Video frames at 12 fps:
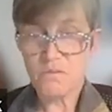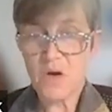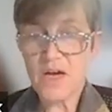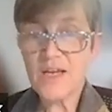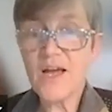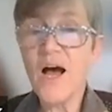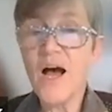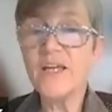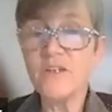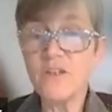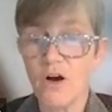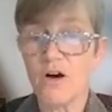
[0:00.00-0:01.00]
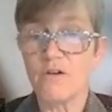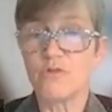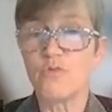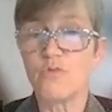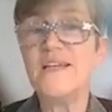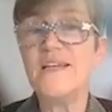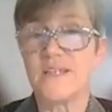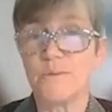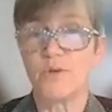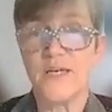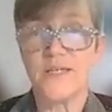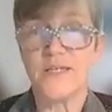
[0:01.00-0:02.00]
a kind of raising
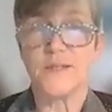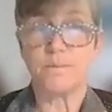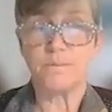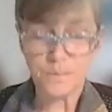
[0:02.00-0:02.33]
predicate.